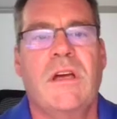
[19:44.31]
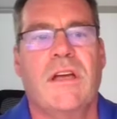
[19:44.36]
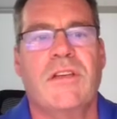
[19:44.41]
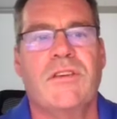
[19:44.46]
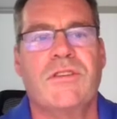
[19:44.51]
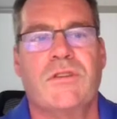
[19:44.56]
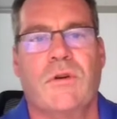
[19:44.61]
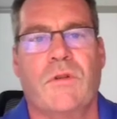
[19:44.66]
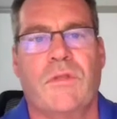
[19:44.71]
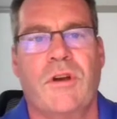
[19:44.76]

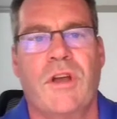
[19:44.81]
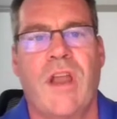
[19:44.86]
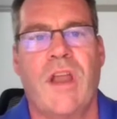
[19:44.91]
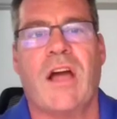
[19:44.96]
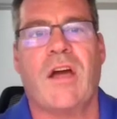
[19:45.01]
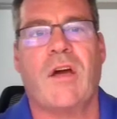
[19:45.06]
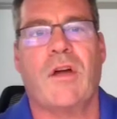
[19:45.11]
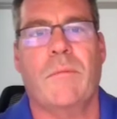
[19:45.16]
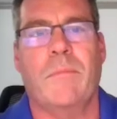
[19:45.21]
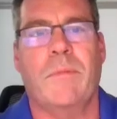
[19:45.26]
and so they're
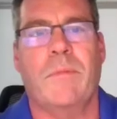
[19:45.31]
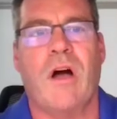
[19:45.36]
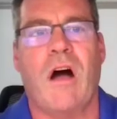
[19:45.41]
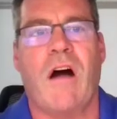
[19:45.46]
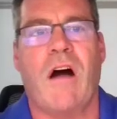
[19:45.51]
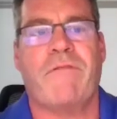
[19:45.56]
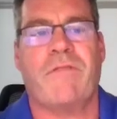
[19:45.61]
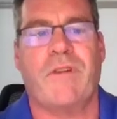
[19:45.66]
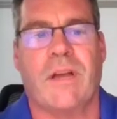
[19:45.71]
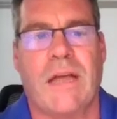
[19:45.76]
not going to be
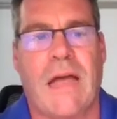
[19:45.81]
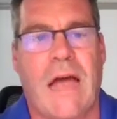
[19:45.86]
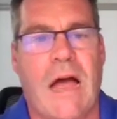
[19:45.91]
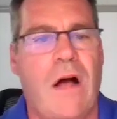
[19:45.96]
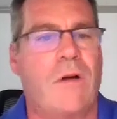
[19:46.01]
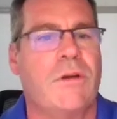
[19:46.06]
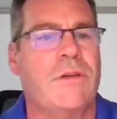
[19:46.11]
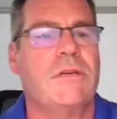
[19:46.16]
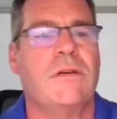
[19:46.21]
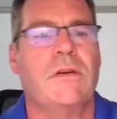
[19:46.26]
offering
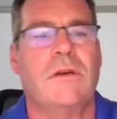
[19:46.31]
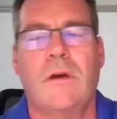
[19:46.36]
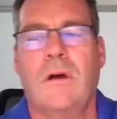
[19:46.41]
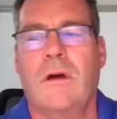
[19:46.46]
out